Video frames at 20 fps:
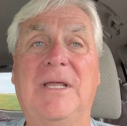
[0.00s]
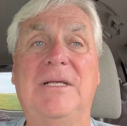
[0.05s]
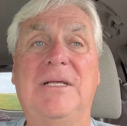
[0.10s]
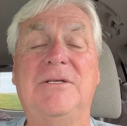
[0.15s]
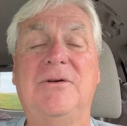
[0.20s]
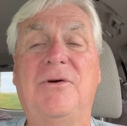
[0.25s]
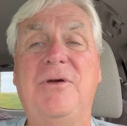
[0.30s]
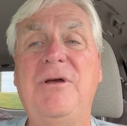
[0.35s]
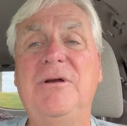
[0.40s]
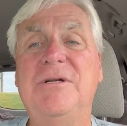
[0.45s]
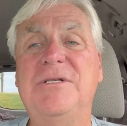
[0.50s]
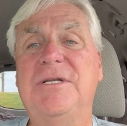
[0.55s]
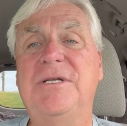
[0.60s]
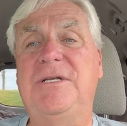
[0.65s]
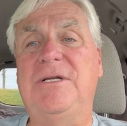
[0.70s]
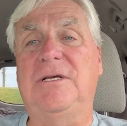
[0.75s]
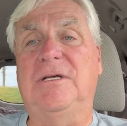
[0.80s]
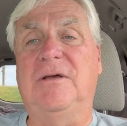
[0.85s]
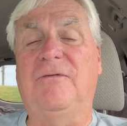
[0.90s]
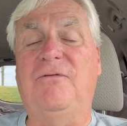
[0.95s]
So here's the
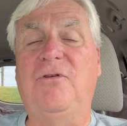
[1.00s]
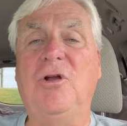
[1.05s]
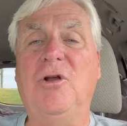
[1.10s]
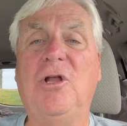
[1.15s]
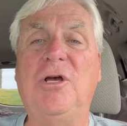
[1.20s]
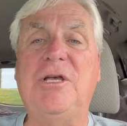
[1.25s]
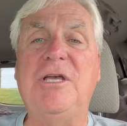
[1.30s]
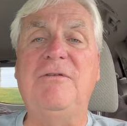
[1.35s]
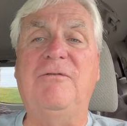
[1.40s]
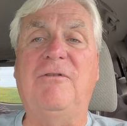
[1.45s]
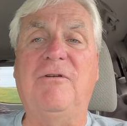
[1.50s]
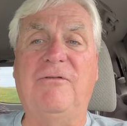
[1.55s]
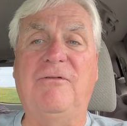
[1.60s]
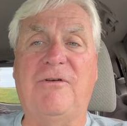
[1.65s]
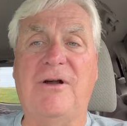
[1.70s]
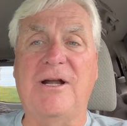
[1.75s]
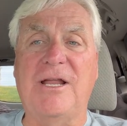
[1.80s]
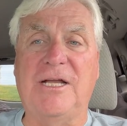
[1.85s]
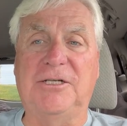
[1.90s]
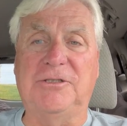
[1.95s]
deal. If you're looking for
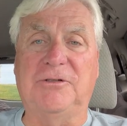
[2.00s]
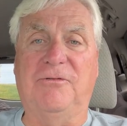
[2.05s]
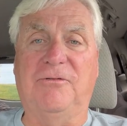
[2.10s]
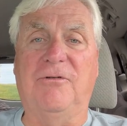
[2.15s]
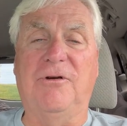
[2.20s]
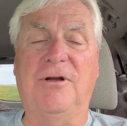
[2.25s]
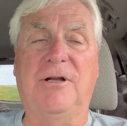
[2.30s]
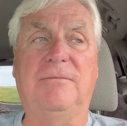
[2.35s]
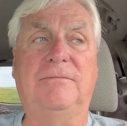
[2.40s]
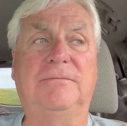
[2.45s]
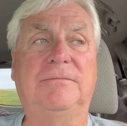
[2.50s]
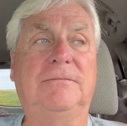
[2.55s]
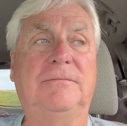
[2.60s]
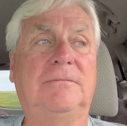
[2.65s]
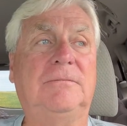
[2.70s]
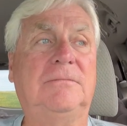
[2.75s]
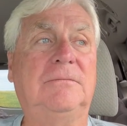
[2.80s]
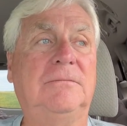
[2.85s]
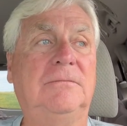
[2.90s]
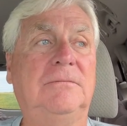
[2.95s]
financial freedom,
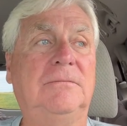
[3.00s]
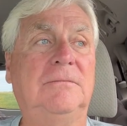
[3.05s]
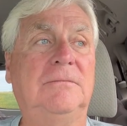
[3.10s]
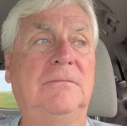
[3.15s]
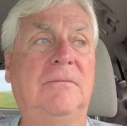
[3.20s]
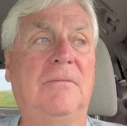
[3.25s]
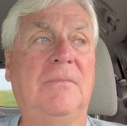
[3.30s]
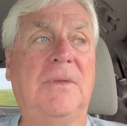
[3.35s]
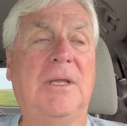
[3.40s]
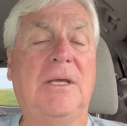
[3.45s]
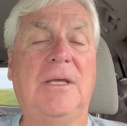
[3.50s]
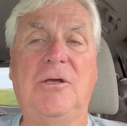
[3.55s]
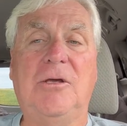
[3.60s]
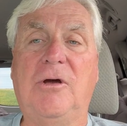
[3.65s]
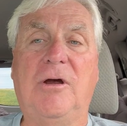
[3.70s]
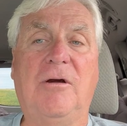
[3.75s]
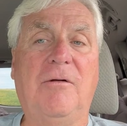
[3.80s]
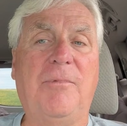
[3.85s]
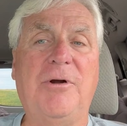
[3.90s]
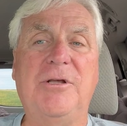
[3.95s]
you
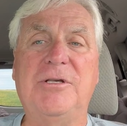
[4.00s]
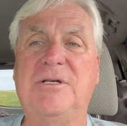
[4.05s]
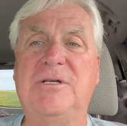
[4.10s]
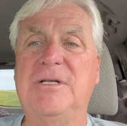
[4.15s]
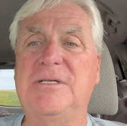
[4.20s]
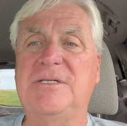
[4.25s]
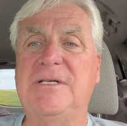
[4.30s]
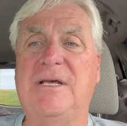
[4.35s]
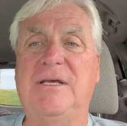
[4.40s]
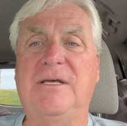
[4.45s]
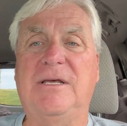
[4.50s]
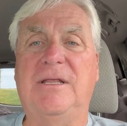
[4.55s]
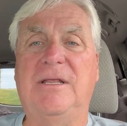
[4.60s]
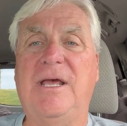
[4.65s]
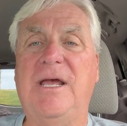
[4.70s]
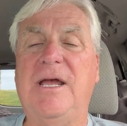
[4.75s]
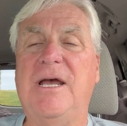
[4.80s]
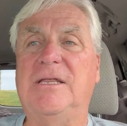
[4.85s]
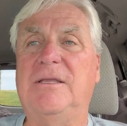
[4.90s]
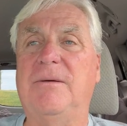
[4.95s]
know, everybody's going to sell you.
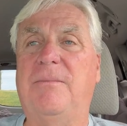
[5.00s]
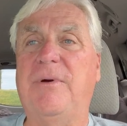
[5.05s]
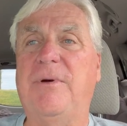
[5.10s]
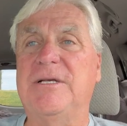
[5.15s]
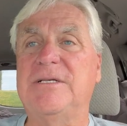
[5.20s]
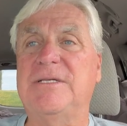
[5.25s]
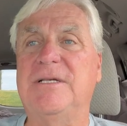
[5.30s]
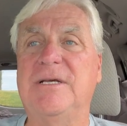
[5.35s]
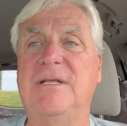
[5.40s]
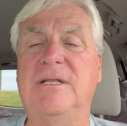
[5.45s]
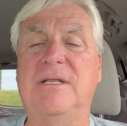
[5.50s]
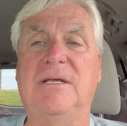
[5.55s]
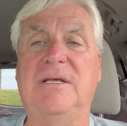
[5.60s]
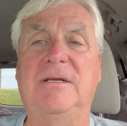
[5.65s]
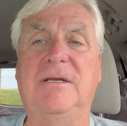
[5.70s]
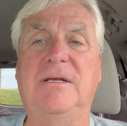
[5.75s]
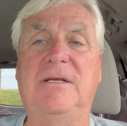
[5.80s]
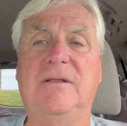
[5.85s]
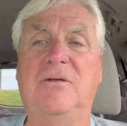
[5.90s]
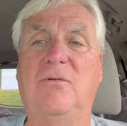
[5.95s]
They got the best thing in the,
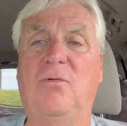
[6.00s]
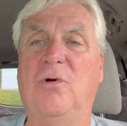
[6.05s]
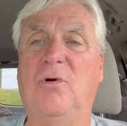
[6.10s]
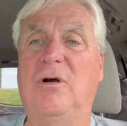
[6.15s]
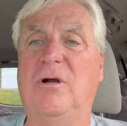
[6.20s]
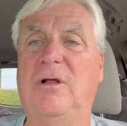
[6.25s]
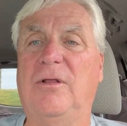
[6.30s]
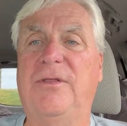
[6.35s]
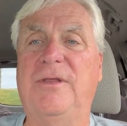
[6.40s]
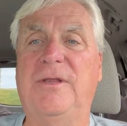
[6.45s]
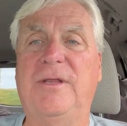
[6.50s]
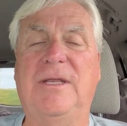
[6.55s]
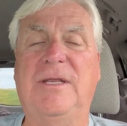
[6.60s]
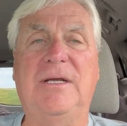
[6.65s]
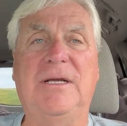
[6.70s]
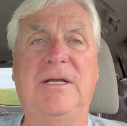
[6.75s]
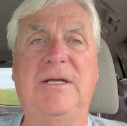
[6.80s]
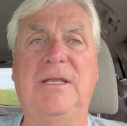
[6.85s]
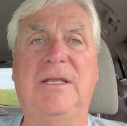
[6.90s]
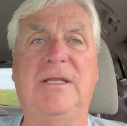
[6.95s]
in the world.
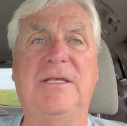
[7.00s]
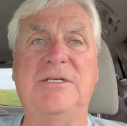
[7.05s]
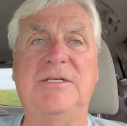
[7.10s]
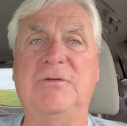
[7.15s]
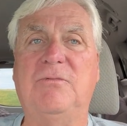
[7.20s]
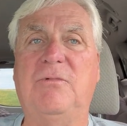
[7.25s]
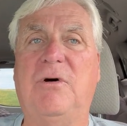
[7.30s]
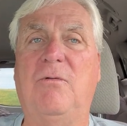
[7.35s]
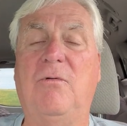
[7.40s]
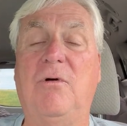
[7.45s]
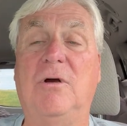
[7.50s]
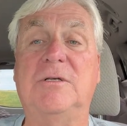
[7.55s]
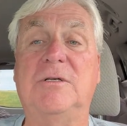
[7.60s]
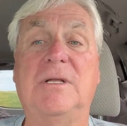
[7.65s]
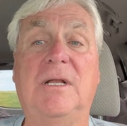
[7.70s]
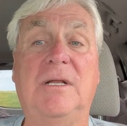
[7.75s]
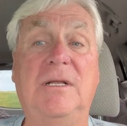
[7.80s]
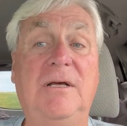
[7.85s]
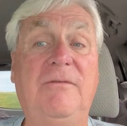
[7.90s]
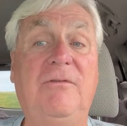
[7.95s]
It, this is what works.
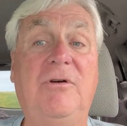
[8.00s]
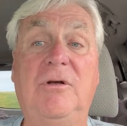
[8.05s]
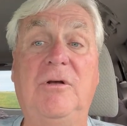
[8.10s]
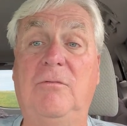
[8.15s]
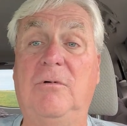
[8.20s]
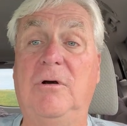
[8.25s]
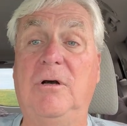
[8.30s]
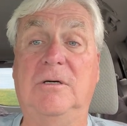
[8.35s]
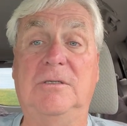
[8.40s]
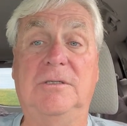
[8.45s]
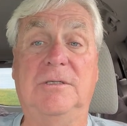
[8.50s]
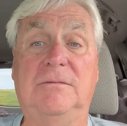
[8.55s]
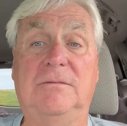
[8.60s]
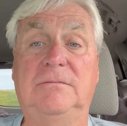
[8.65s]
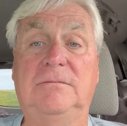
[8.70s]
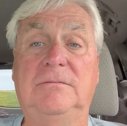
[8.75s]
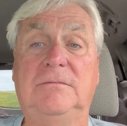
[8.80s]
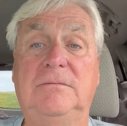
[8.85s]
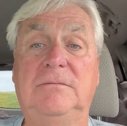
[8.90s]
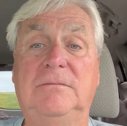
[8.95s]
Live good works.
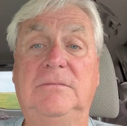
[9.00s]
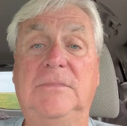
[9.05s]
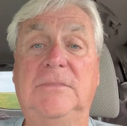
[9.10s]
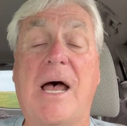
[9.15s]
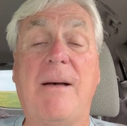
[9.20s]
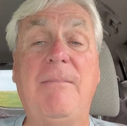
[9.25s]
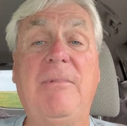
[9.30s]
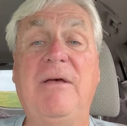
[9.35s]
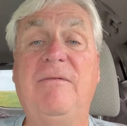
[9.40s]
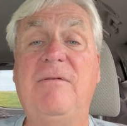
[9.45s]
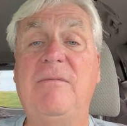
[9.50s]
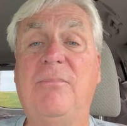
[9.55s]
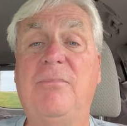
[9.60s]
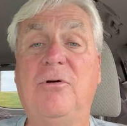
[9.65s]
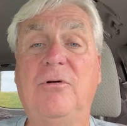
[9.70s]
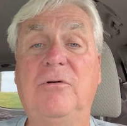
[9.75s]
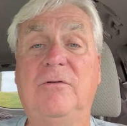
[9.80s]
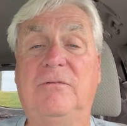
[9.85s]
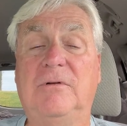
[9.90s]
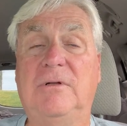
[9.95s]
I'm living
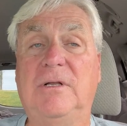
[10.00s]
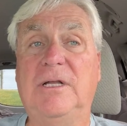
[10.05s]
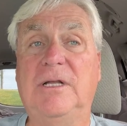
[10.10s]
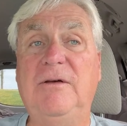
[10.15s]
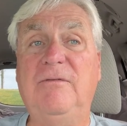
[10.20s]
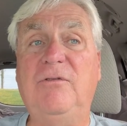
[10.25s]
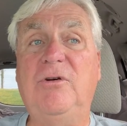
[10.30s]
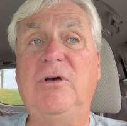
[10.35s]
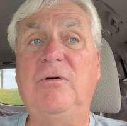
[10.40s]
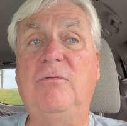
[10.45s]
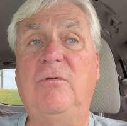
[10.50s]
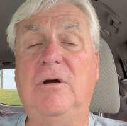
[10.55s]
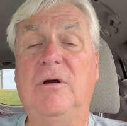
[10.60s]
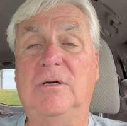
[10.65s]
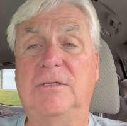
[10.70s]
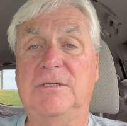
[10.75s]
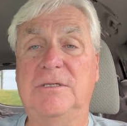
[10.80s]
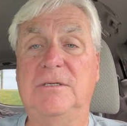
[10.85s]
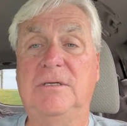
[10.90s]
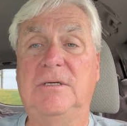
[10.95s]
proof. Live good
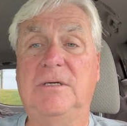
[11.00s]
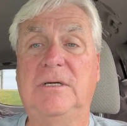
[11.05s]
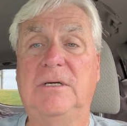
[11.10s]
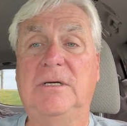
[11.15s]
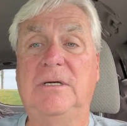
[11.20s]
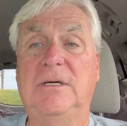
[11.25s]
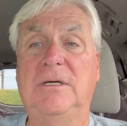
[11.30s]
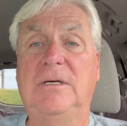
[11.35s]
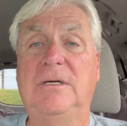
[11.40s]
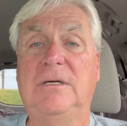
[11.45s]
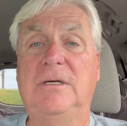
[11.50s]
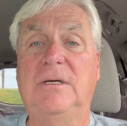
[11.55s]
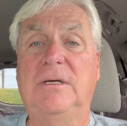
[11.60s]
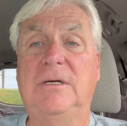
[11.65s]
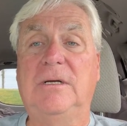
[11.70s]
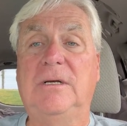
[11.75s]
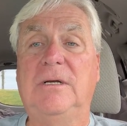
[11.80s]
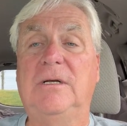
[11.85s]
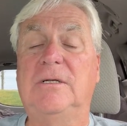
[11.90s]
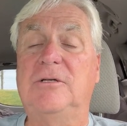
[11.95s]
works.
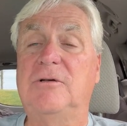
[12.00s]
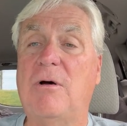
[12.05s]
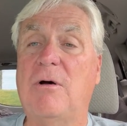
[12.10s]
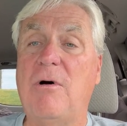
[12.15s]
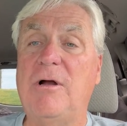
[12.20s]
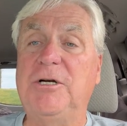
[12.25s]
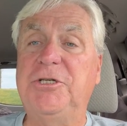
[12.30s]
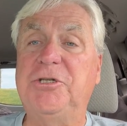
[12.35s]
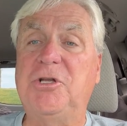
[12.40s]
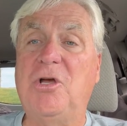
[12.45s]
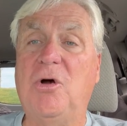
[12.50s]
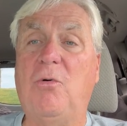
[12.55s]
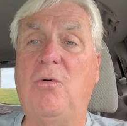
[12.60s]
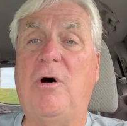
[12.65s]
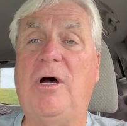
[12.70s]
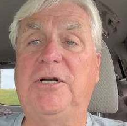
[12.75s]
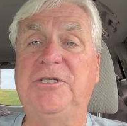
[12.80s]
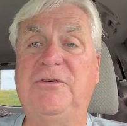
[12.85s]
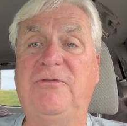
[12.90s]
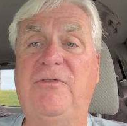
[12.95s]
So I want you to go
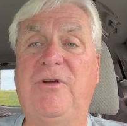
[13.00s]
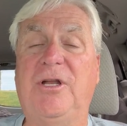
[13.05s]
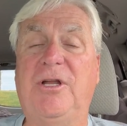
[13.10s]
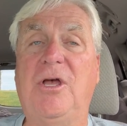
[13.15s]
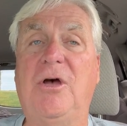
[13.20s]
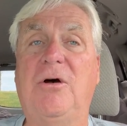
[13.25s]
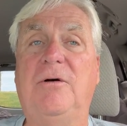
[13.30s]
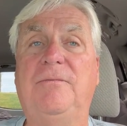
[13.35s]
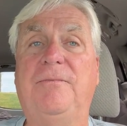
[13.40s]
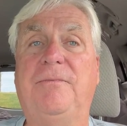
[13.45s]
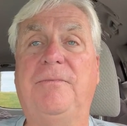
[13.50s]
watch a video.